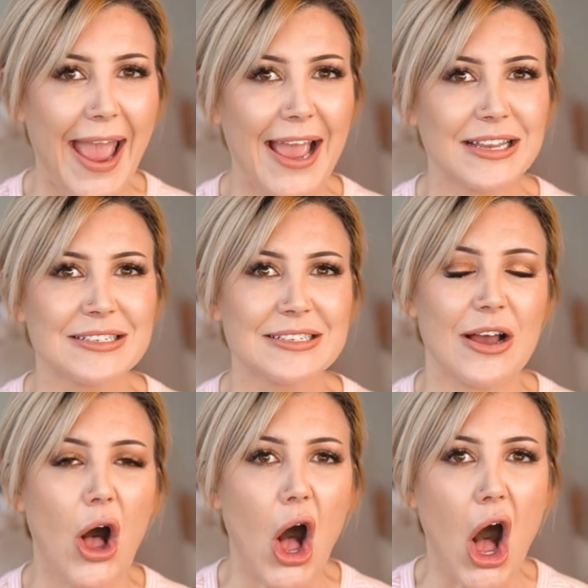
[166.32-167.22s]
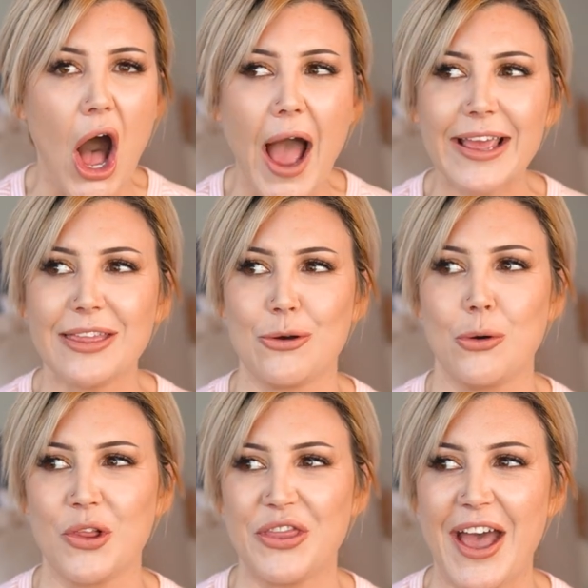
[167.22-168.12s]
And I
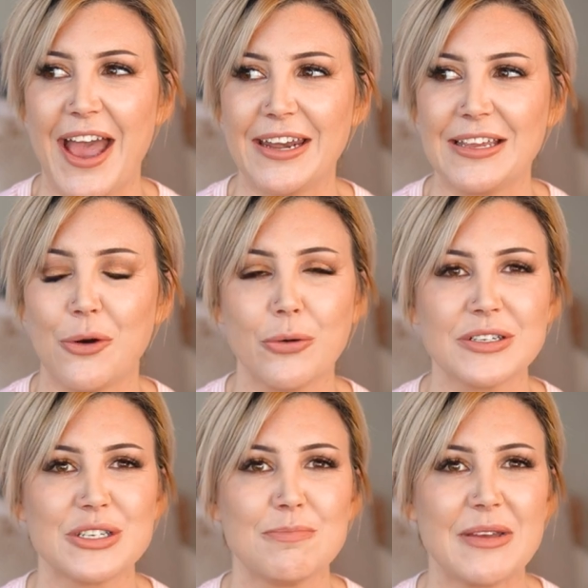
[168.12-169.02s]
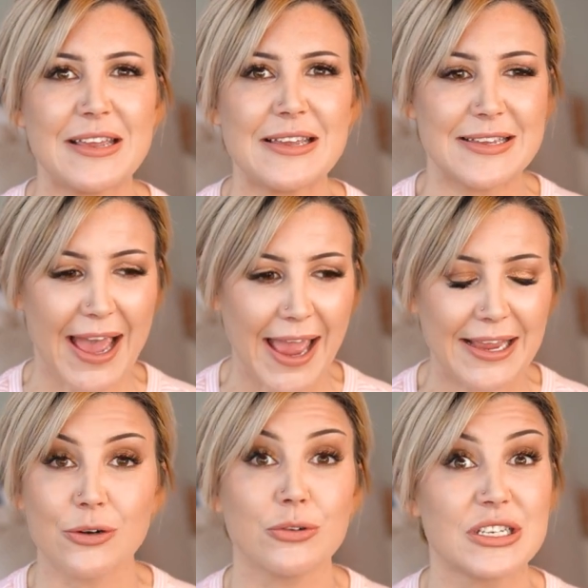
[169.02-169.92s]
thought that in order to be
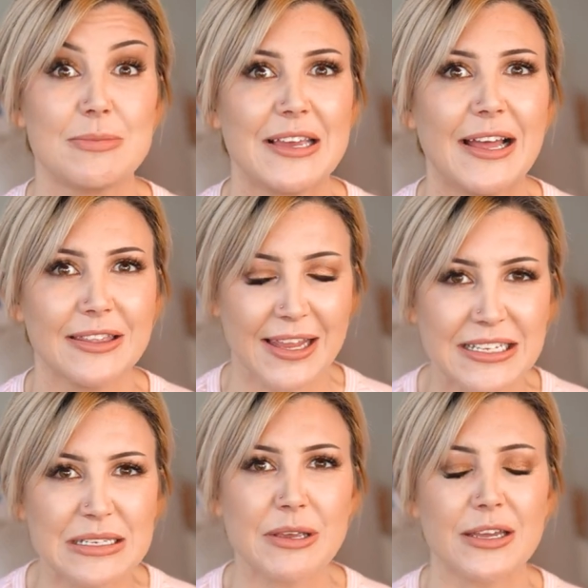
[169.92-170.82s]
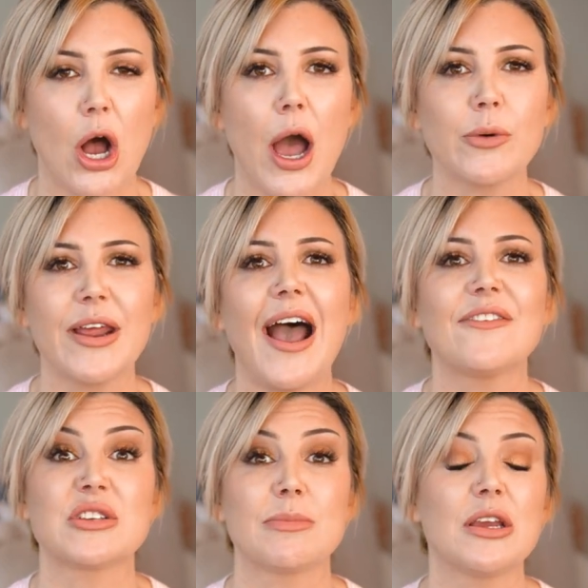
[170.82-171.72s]
gay, in order to be a lesbian, I would
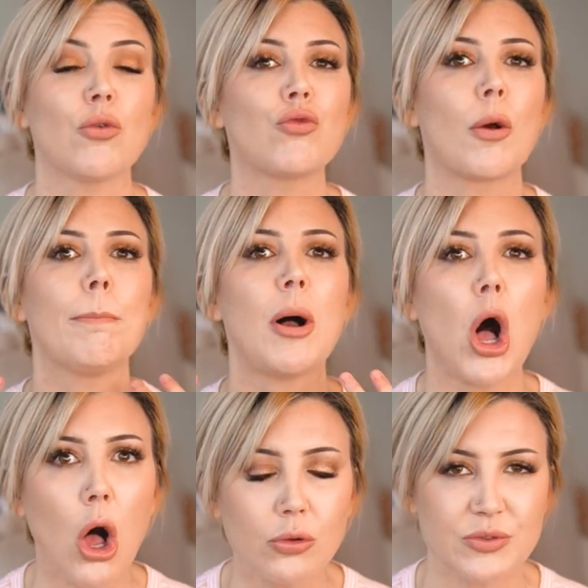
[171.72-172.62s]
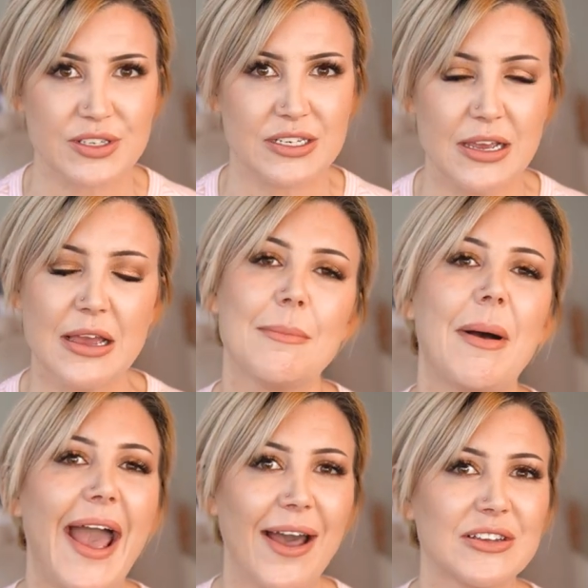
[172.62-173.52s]
have to be repulsed
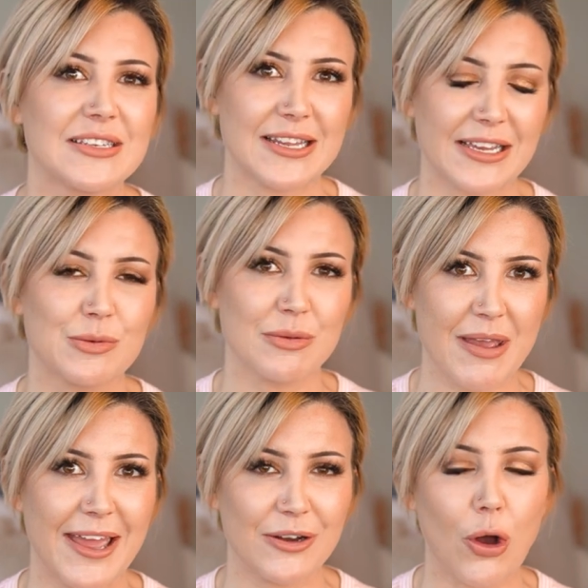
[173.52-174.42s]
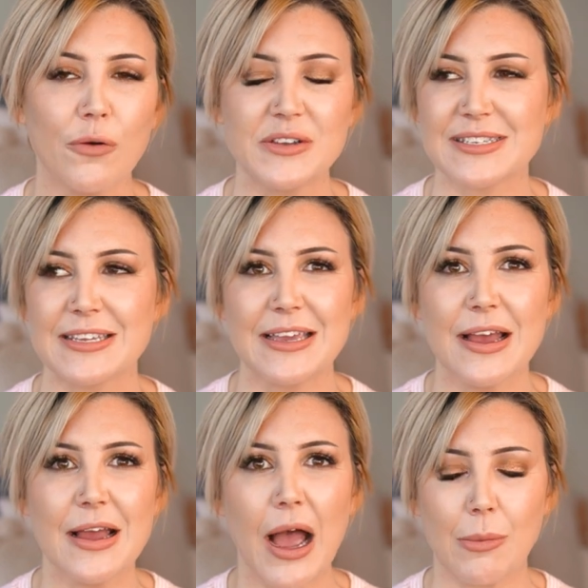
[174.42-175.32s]
by having sex with men. And obviously,
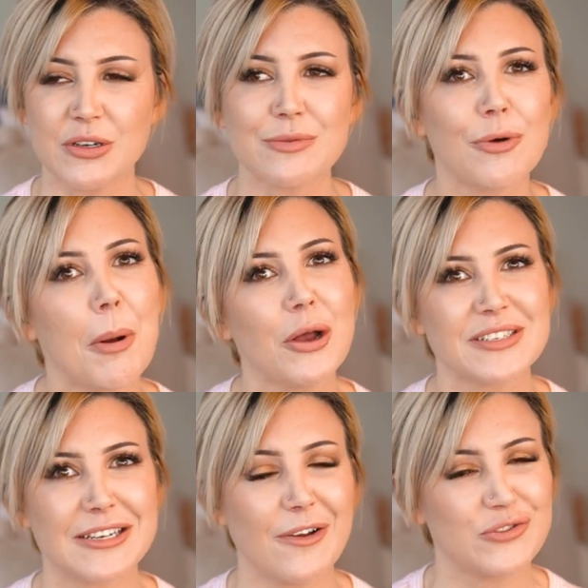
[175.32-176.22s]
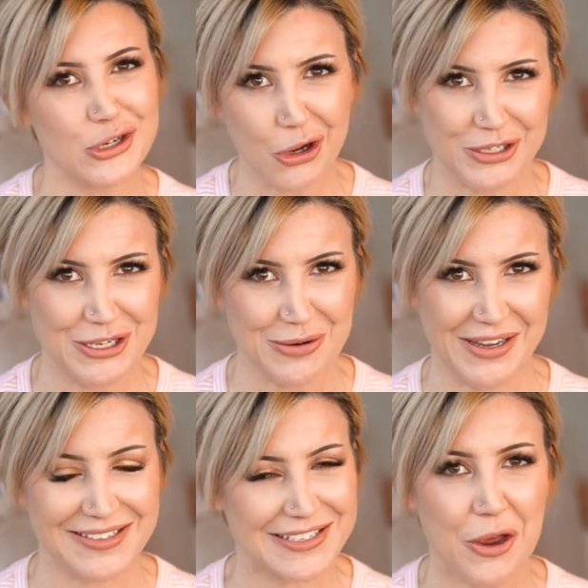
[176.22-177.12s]
I wasn't repulsed enough to not do
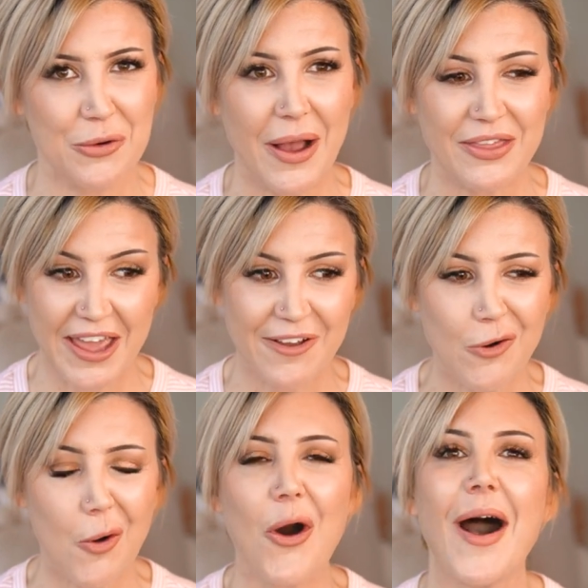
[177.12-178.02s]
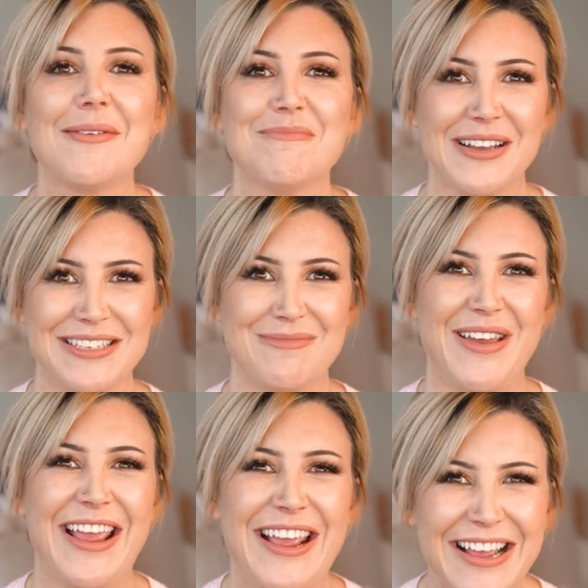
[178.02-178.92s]
it. So therefore, I must
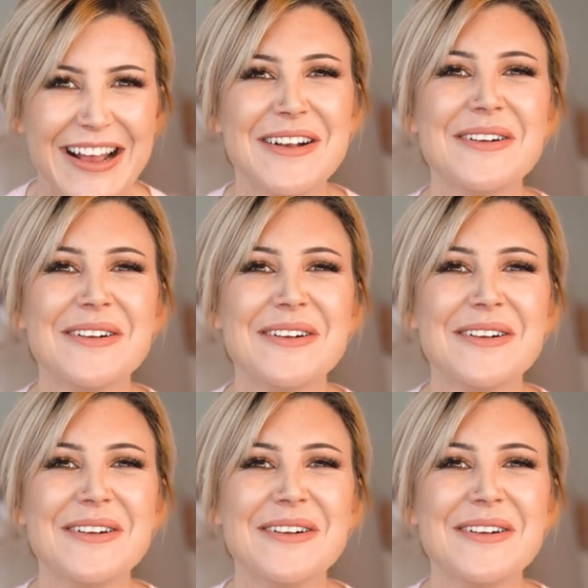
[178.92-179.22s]
be